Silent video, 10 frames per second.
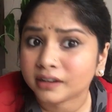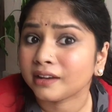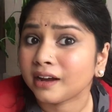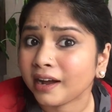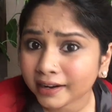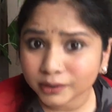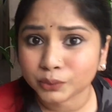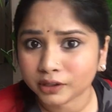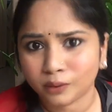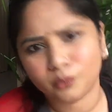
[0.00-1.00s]
Yeah, I
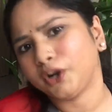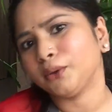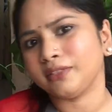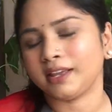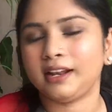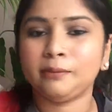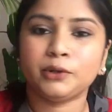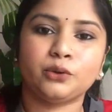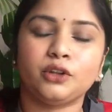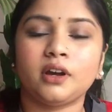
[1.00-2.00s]
do think. What do you think? Let me
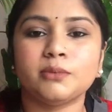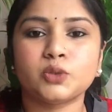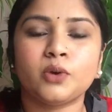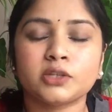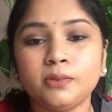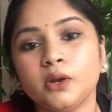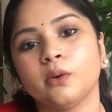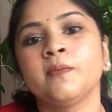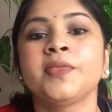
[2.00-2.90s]
know in the comments box below.